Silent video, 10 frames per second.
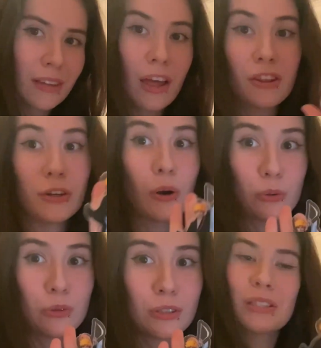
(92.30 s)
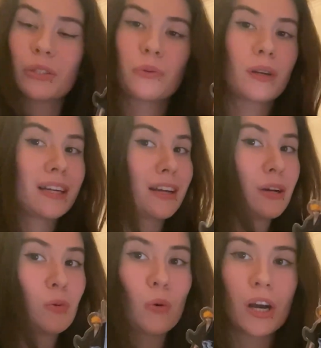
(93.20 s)
The goat. So we're
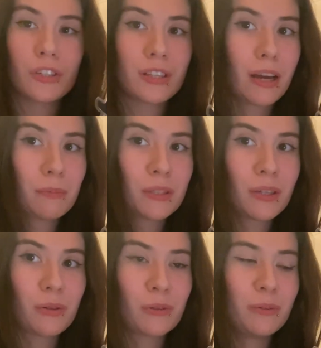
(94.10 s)
gonna watch the episode.